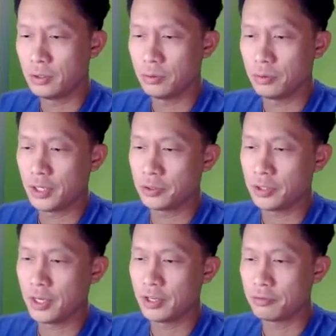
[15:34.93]
We're not going to
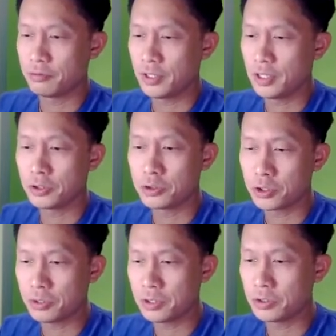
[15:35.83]
have any other
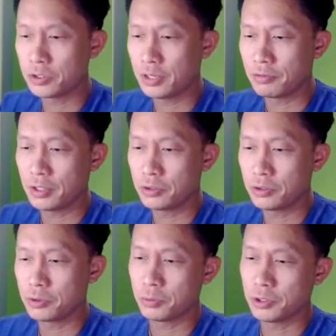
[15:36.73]
screens to navigate through,
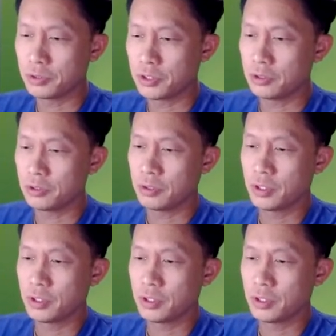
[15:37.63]
so we don't need to